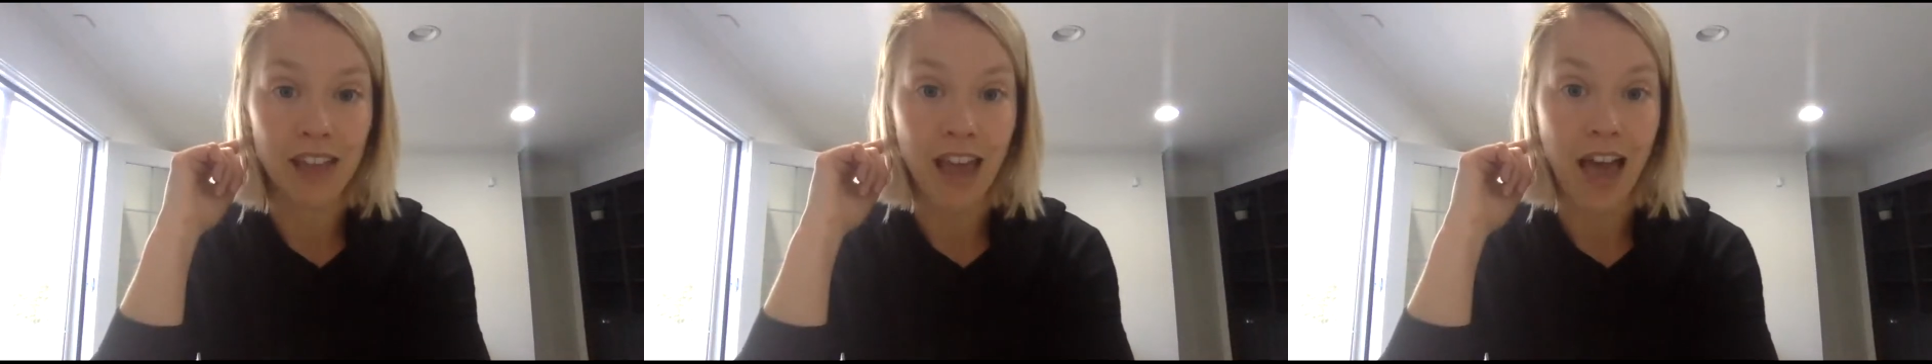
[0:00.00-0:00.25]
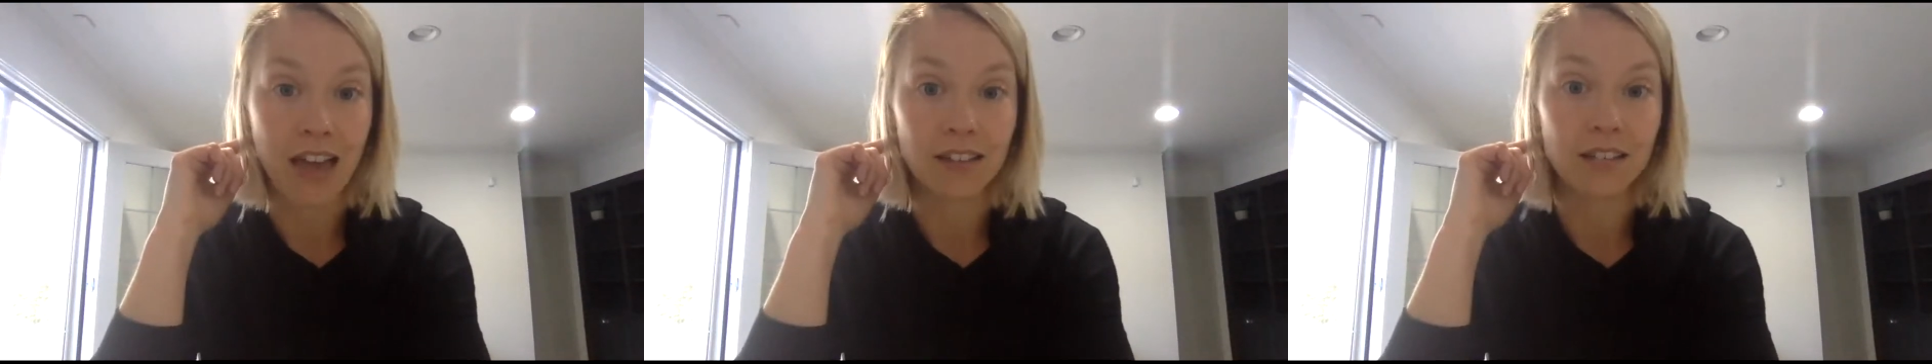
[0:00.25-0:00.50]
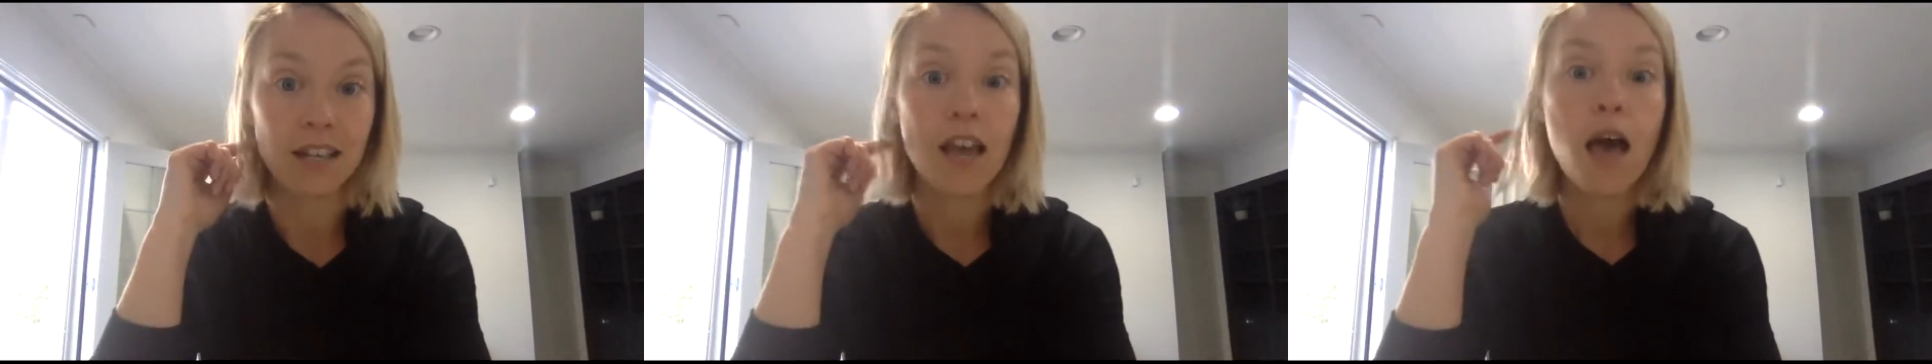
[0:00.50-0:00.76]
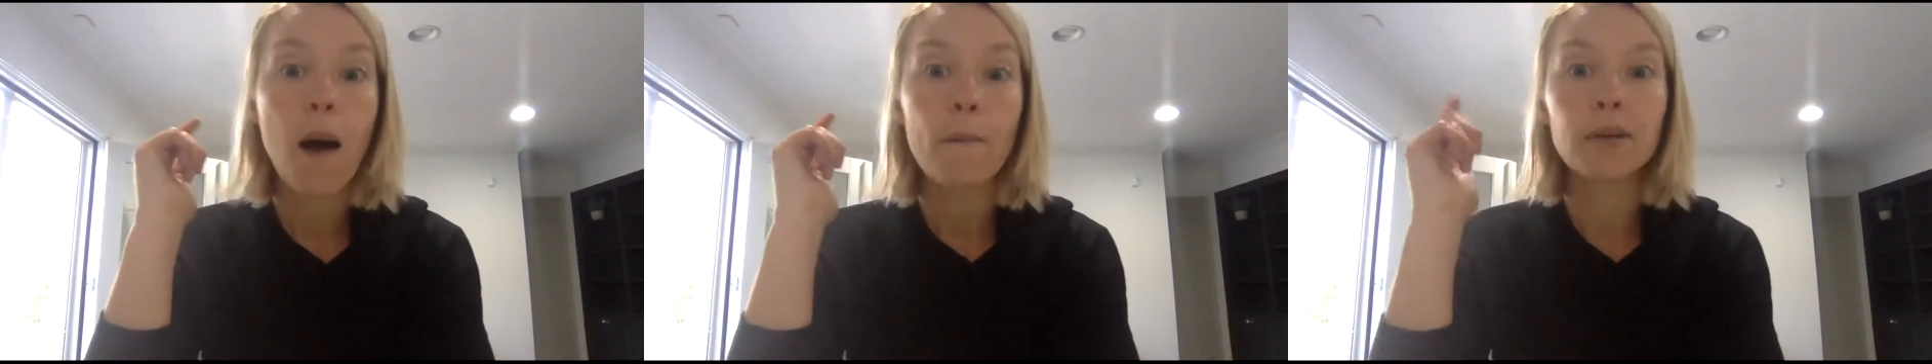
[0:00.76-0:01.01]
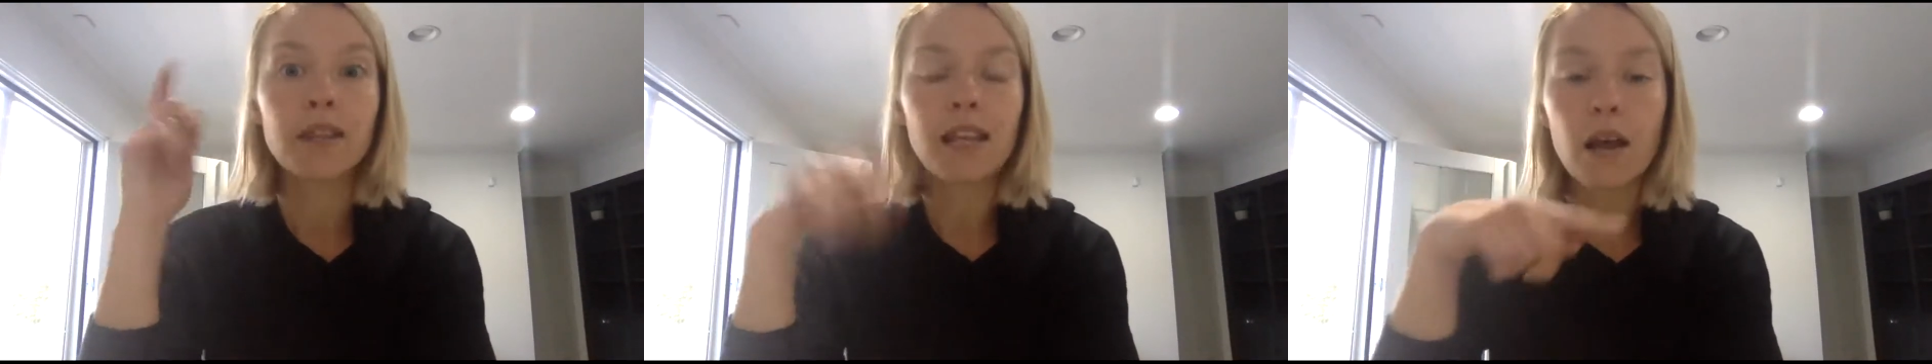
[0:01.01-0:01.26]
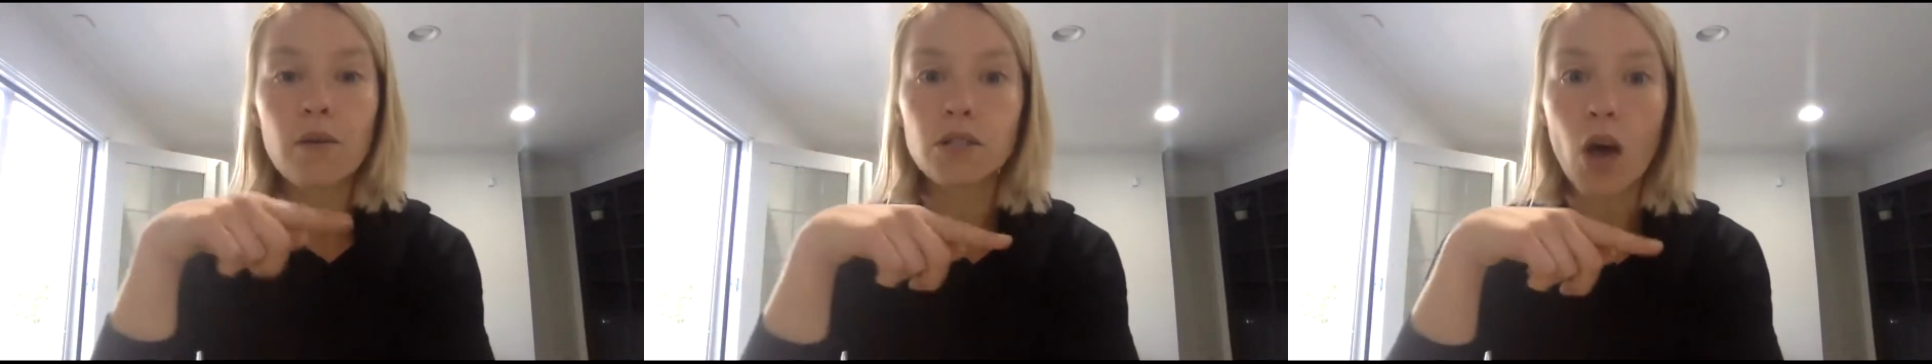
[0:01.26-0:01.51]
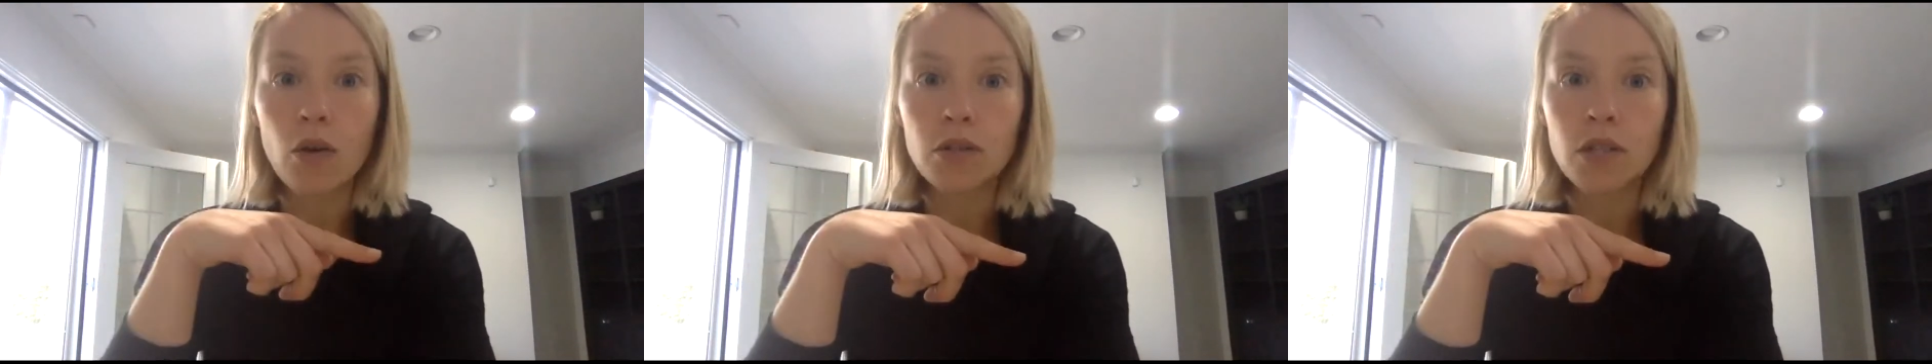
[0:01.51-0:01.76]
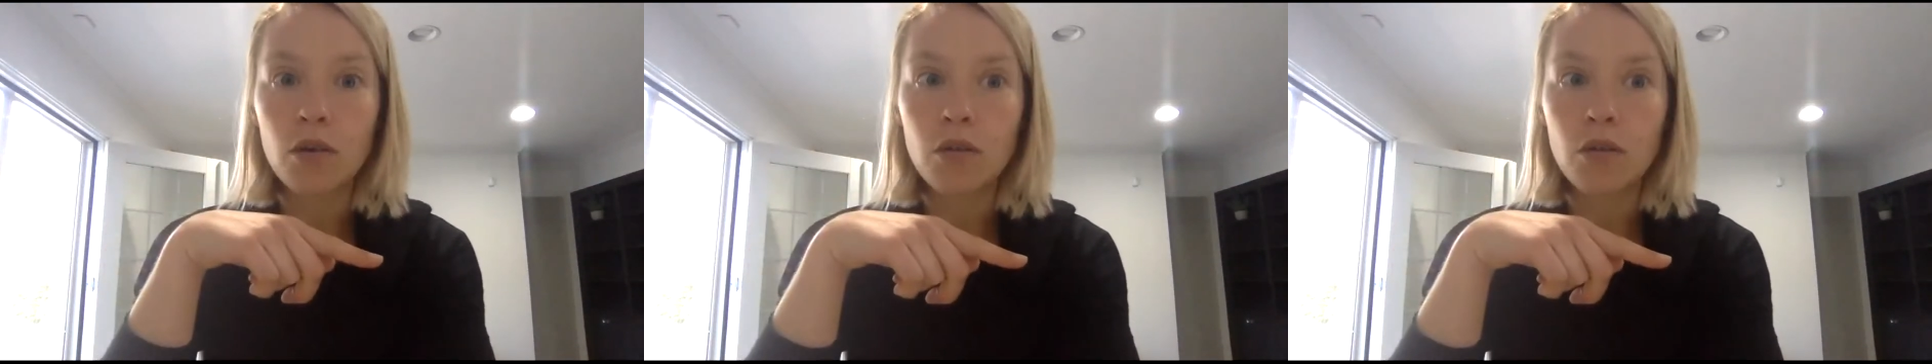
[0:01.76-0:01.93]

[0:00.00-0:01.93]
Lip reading: the end. But then I was also